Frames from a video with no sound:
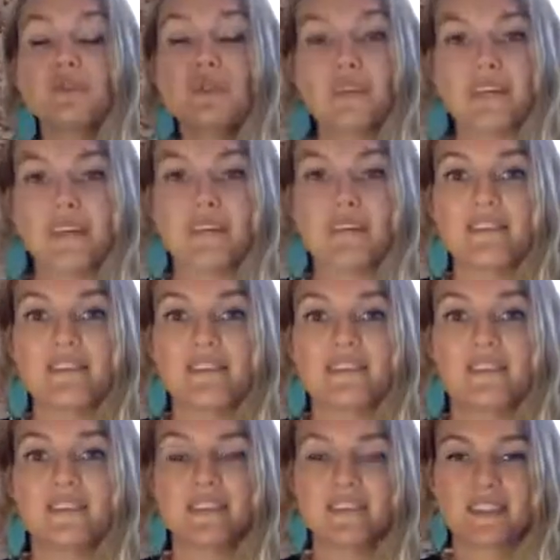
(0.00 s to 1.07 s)
give
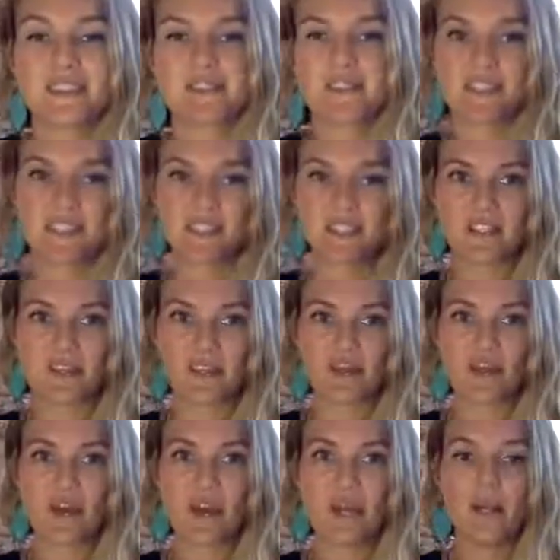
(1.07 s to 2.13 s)
than receive,
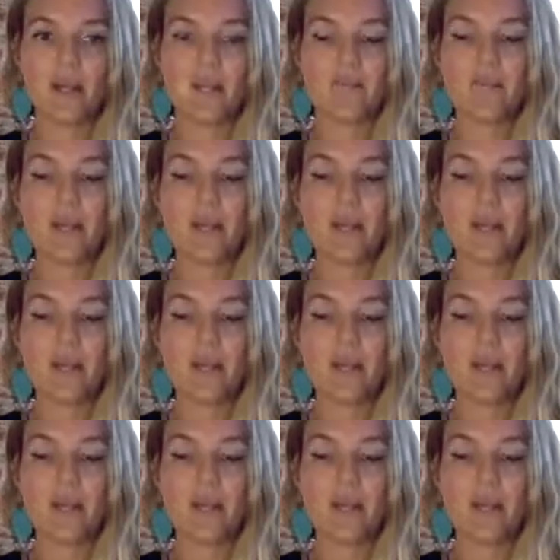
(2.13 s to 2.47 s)
right?